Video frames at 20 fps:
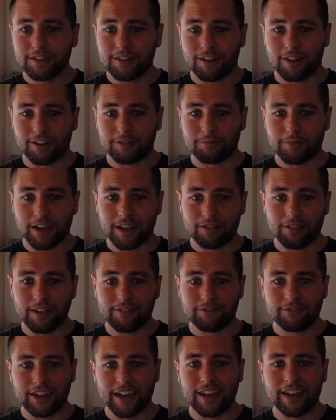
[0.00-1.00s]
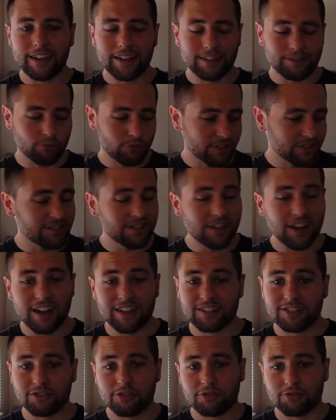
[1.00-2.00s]
on my left hand was
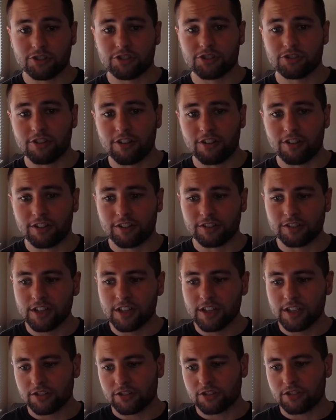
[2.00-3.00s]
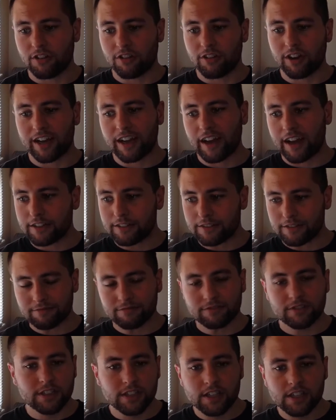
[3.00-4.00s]
not so strong, so
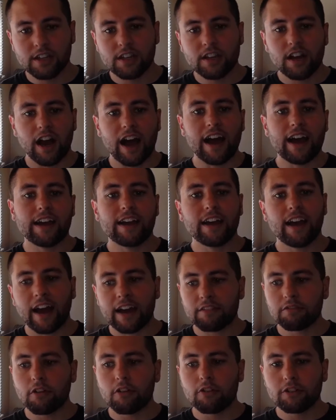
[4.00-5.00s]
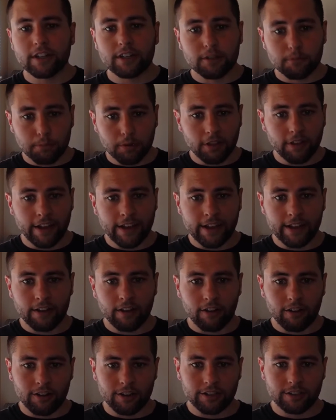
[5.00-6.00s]
I loaded a plate
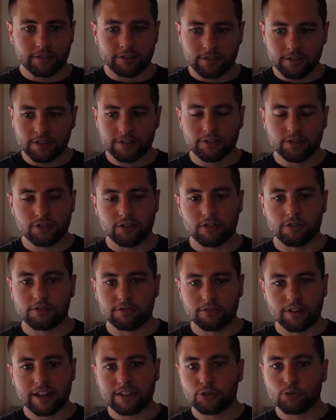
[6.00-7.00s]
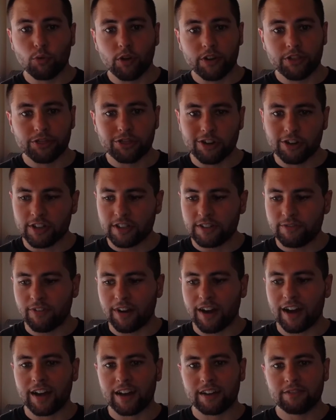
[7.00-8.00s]
on, so that's
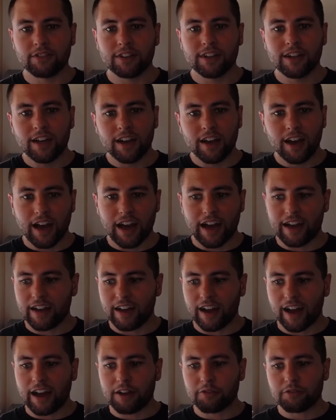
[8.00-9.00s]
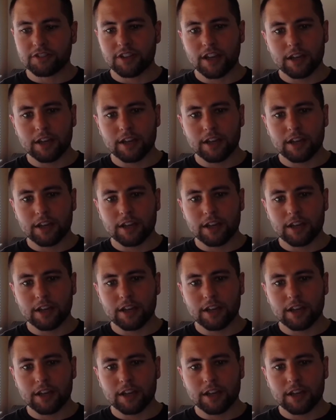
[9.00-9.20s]
135. I was